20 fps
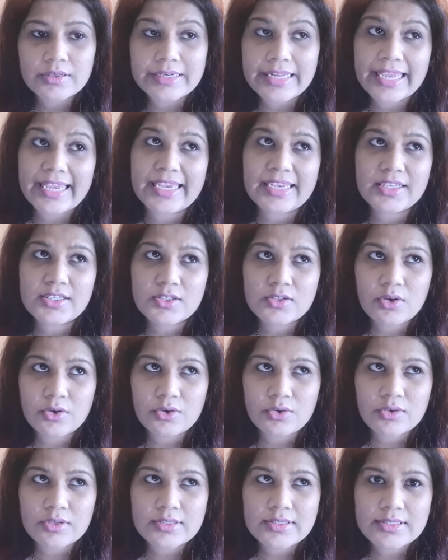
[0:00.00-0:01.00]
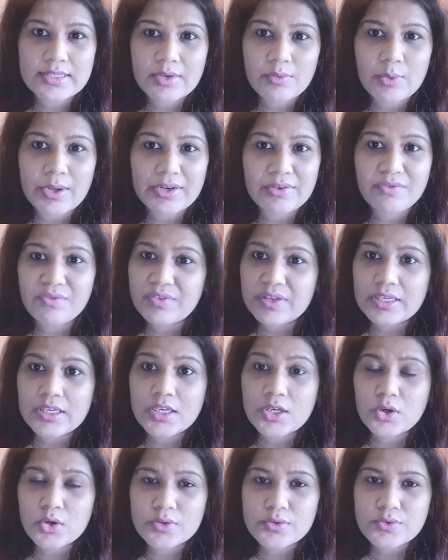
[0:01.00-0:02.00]
days, or you can say 1
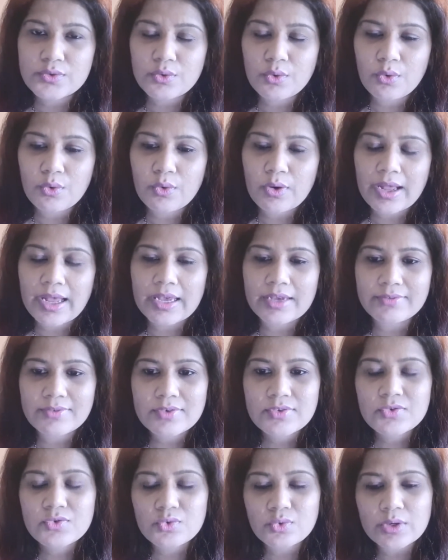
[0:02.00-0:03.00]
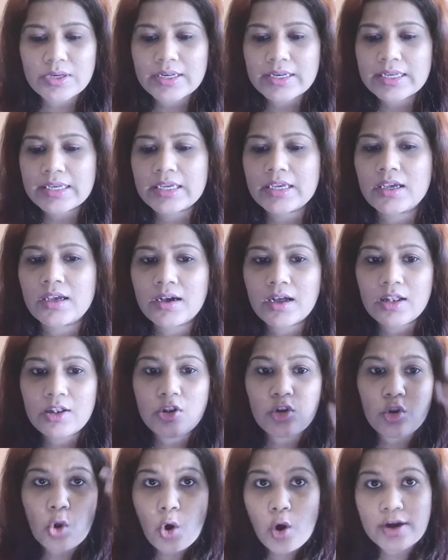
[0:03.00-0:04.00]
week or so, I was really a
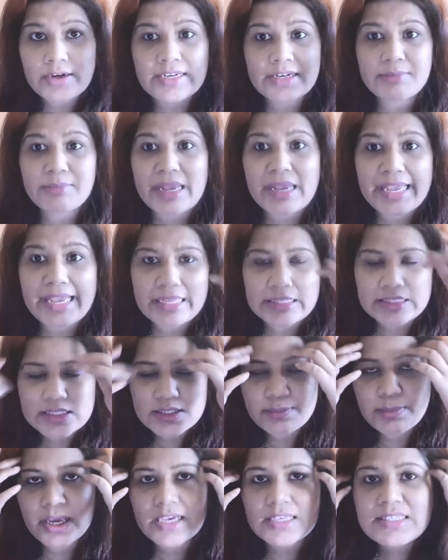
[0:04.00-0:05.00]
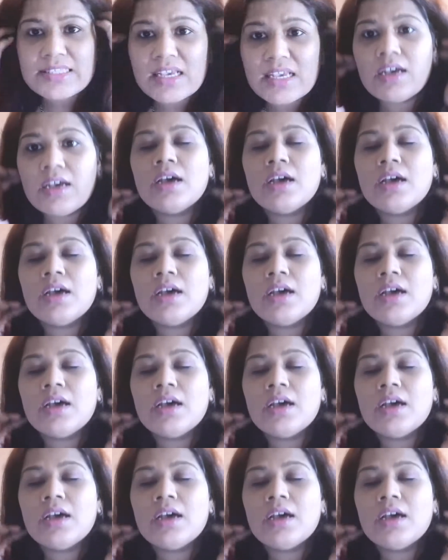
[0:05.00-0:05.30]
lot in my headspace.